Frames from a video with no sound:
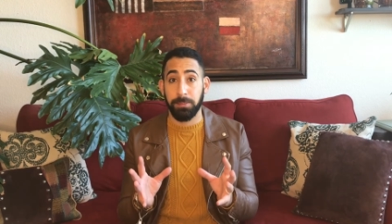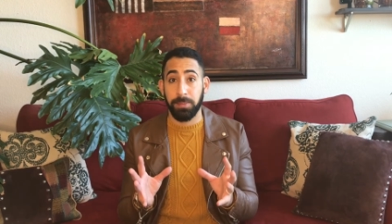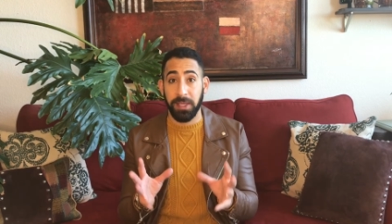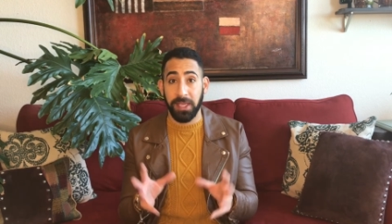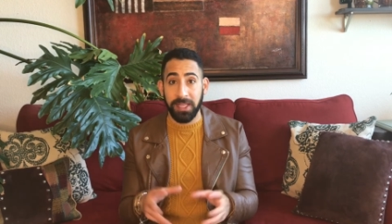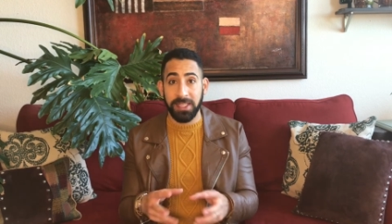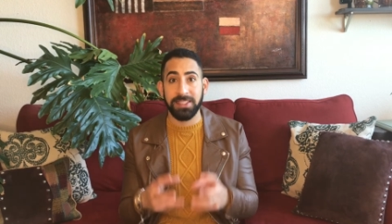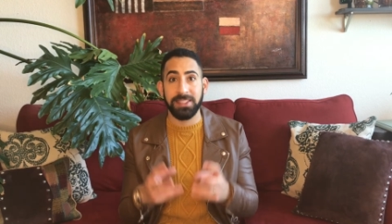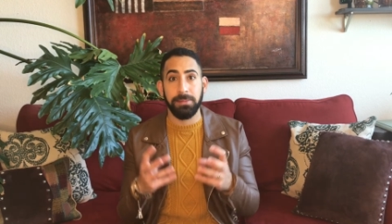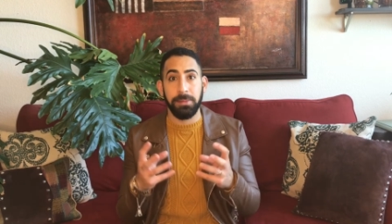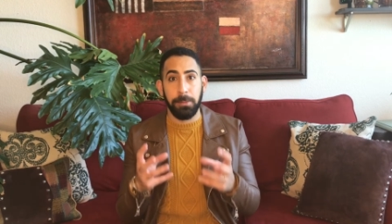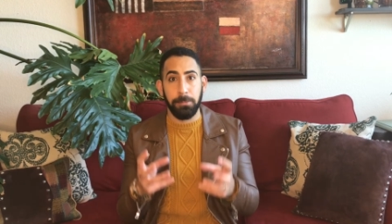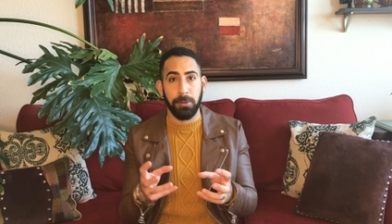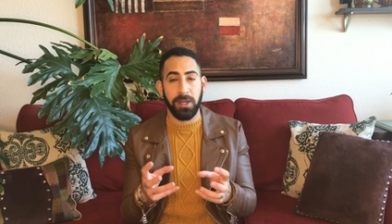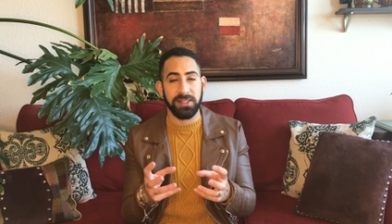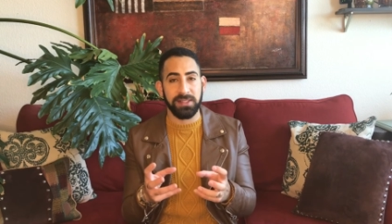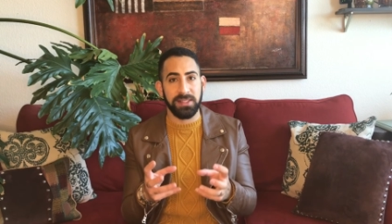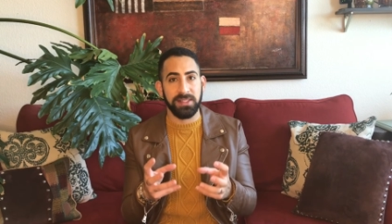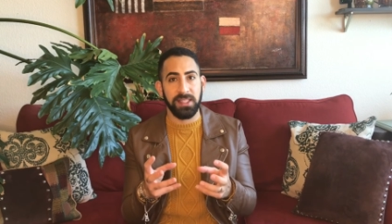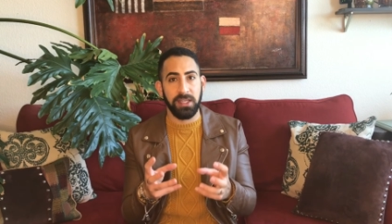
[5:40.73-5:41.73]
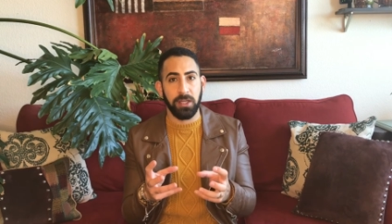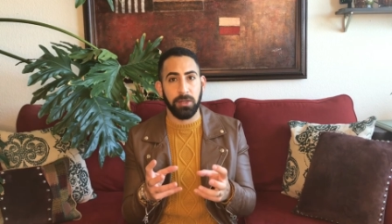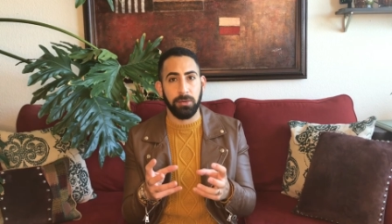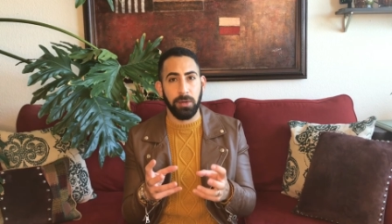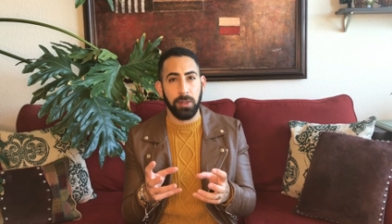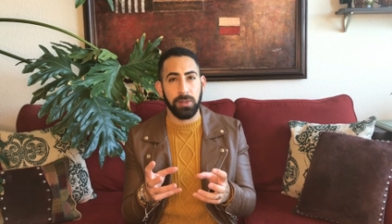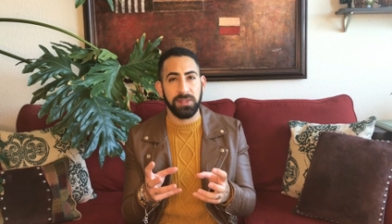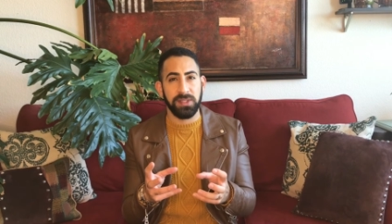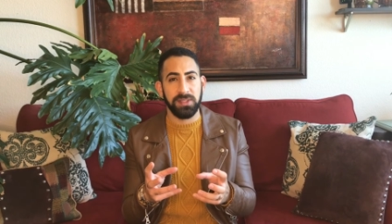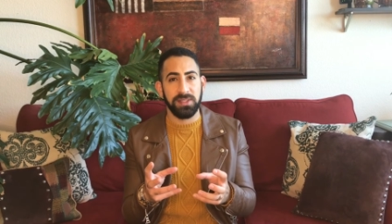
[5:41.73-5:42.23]
begin to be present in a
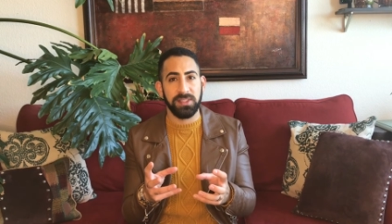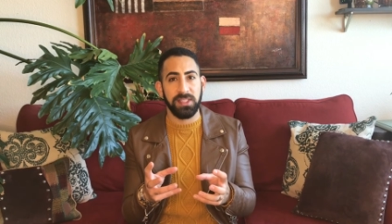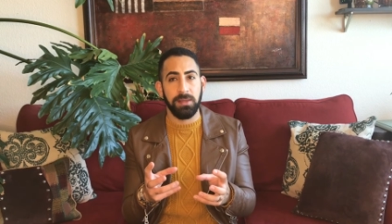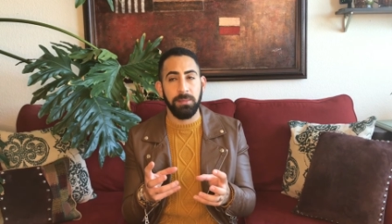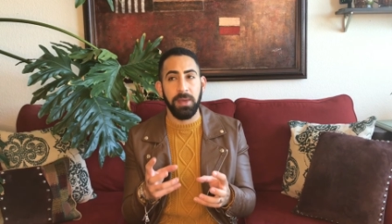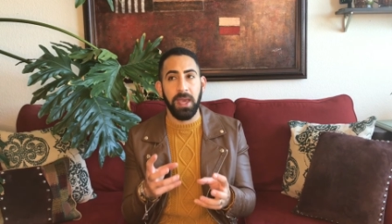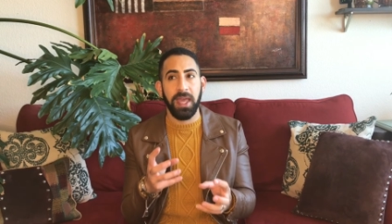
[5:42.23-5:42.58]
grow system,